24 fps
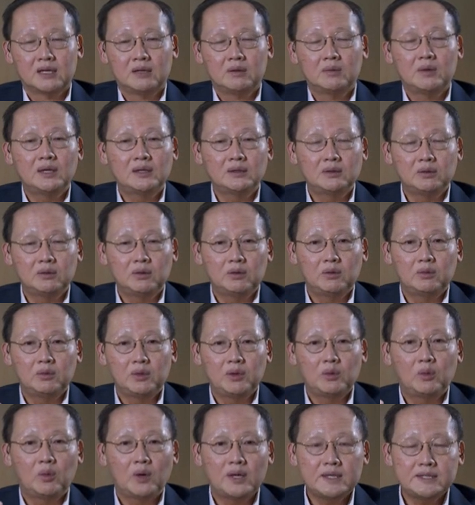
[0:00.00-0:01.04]
Well, we
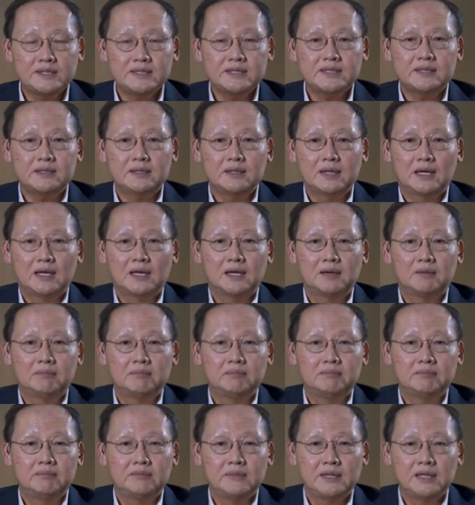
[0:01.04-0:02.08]
wanted
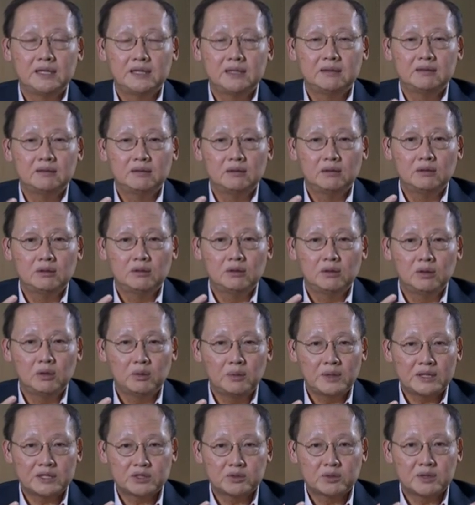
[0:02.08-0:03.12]
um, the low
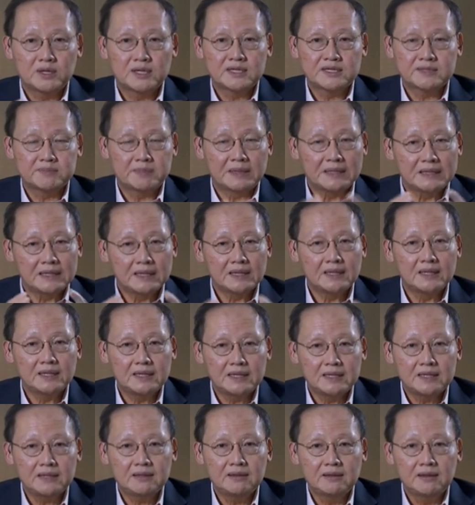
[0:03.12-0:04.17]
wage workers,
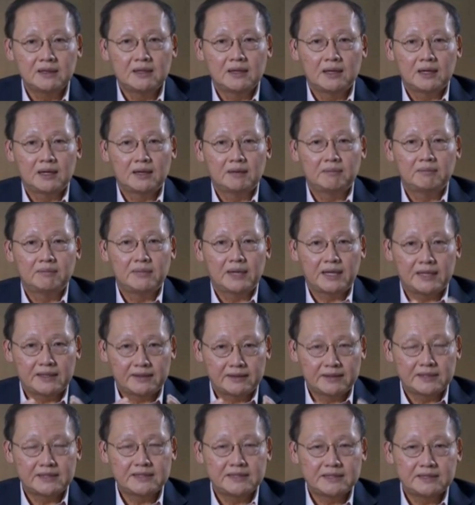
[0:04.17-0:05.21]
particularly um, at
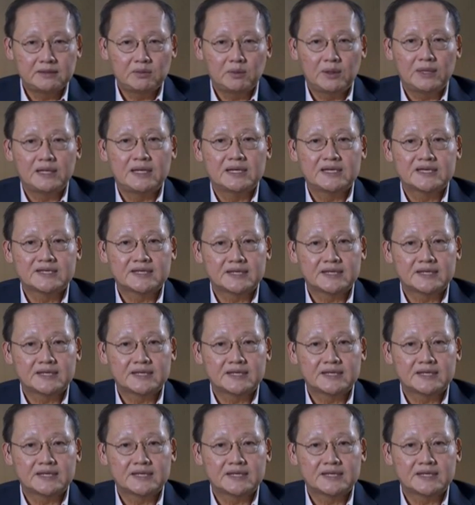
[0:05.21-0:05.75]
30 when they are